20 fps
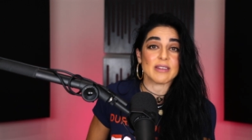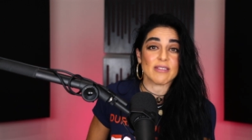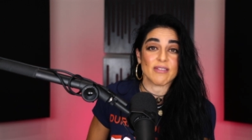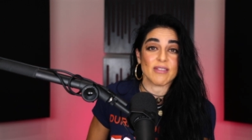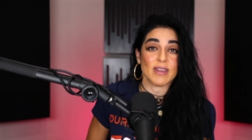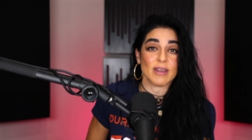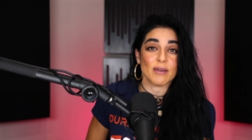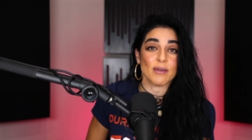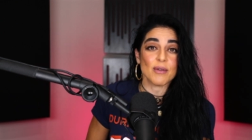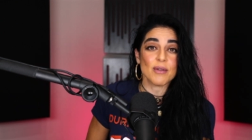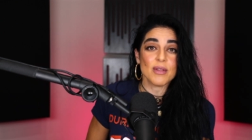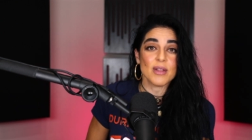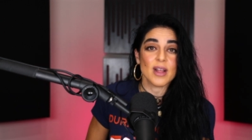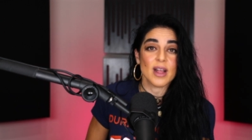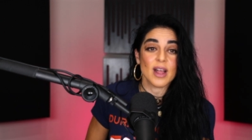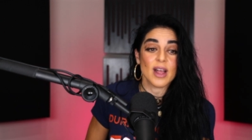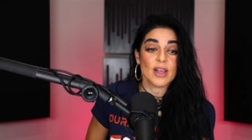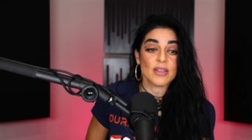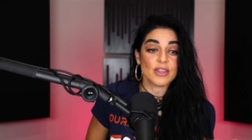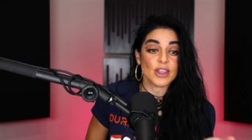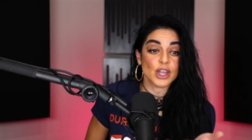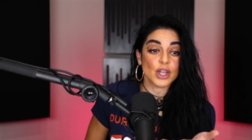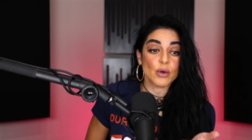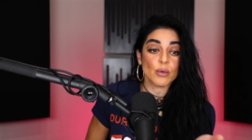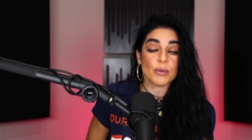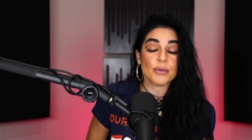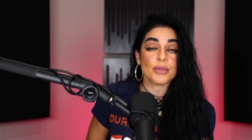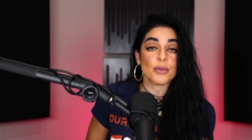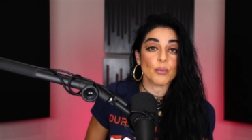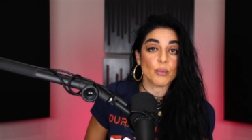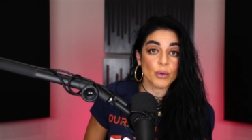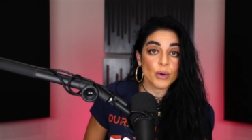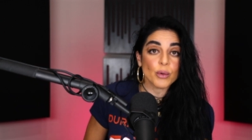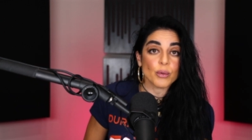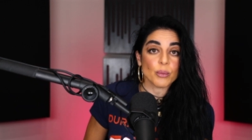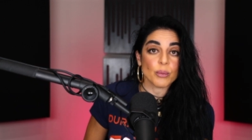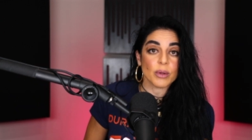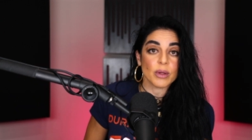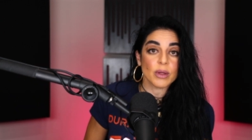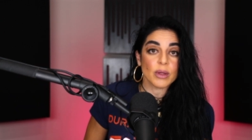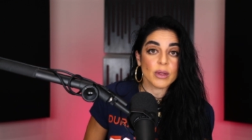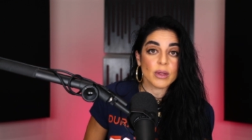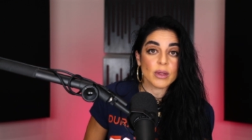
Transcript: feel that you're in the room